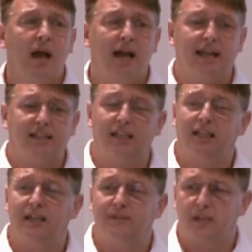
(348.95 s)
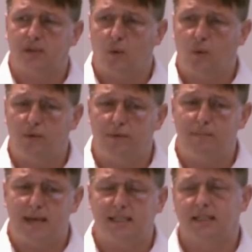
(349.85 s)
and actually gives us all the
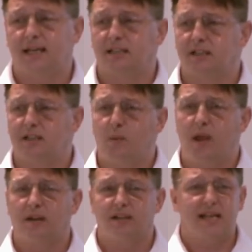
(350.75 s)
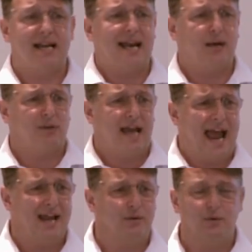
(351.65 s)
metadata so we understand how to
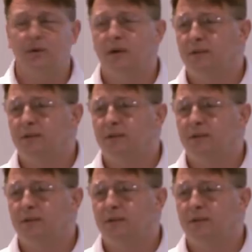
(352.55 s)
handle